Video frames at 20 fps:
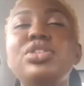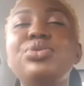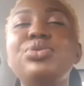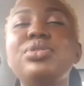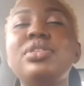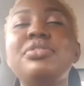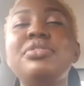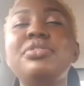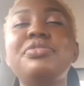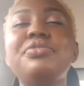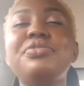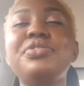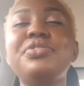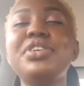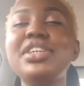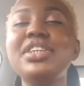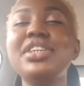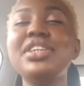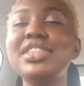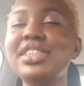so the
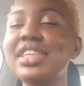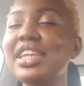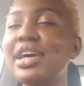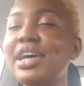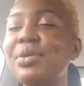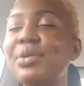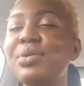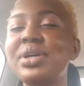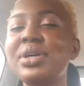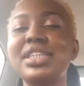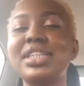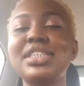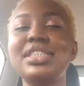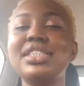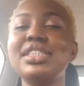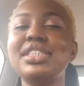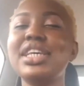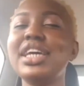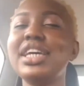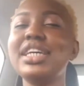first thing I want to
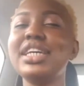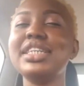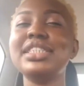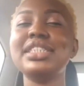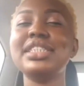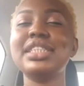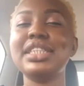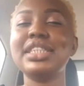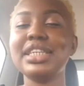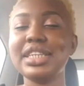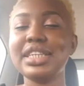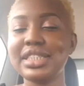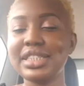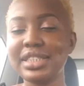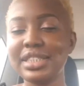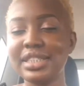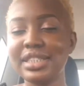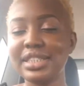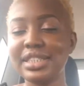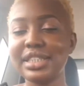say is
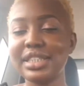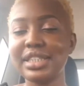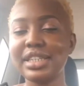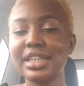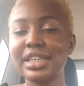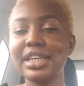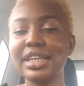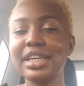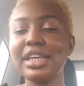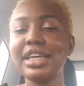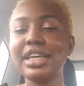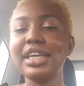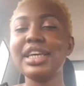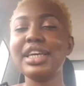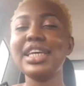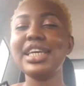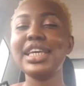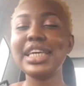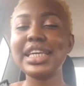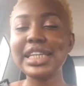this:
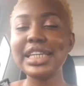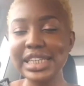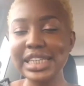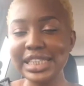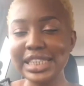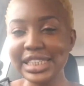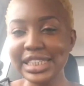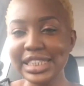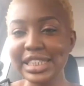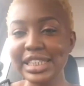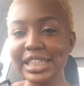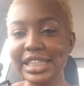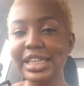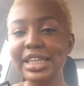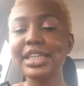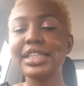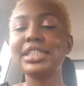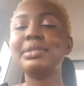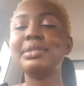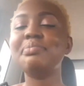healing
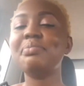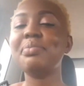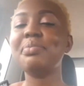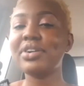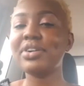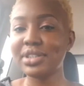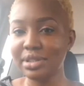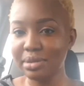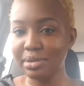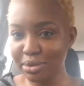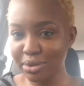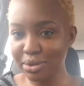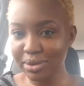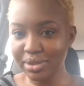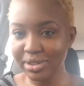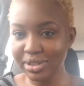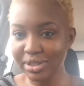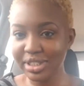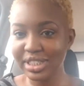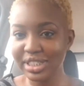is possible.
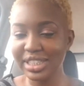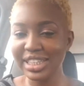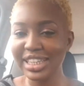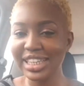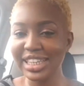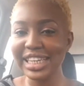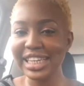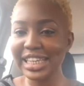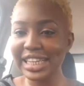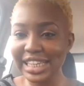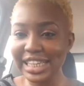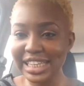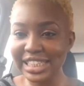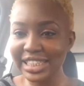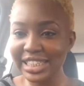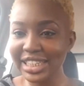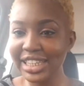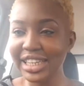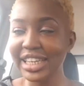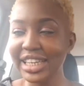
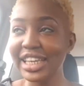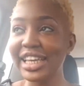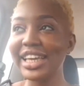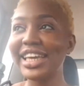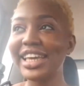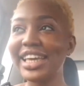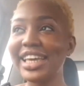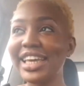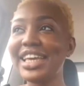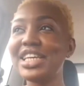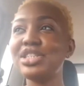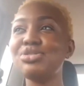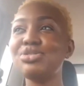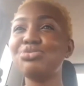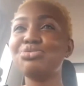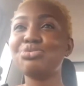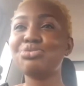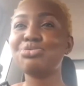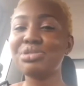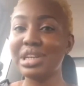Healing
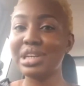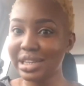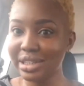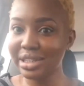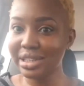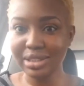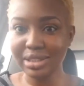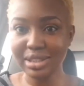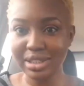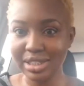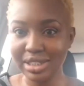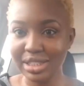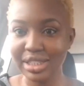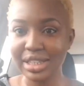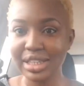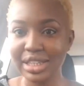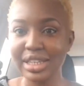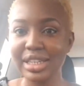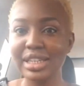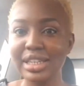is real.
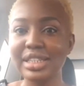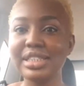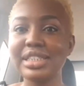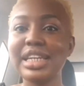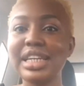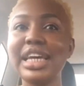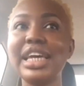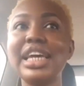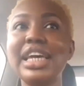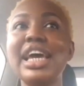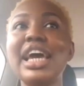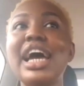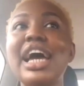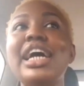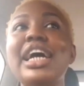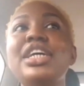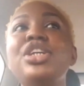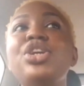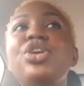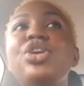Like,
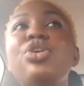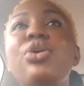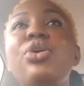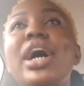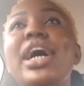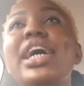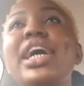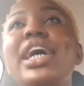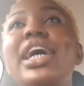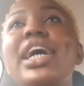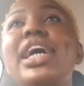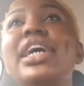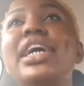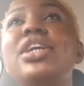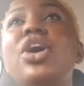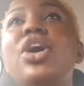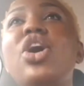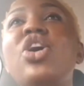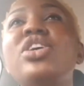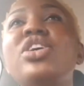I know I
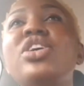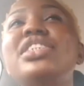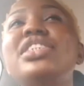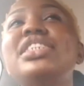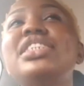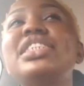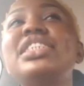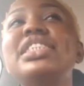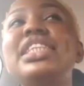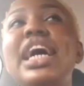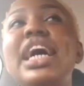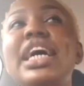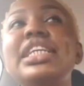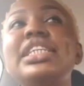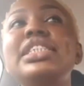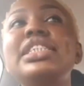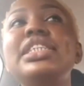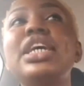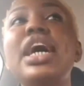can understand